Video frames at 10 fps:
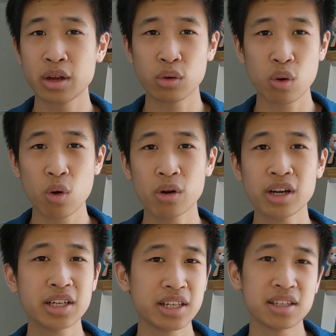Their
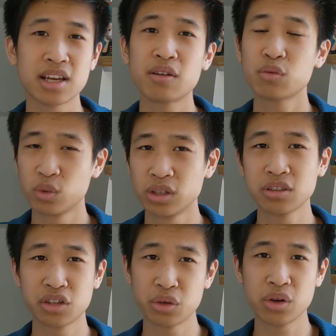aura itself
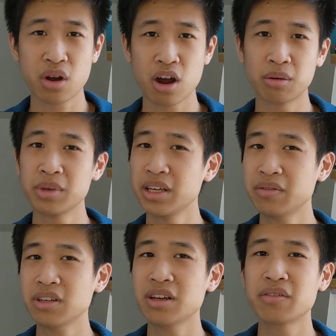will do you harm
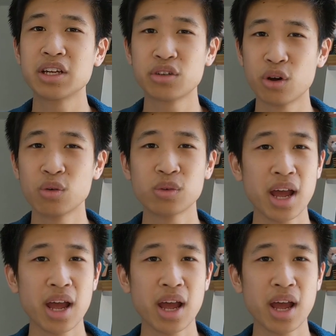even if they don't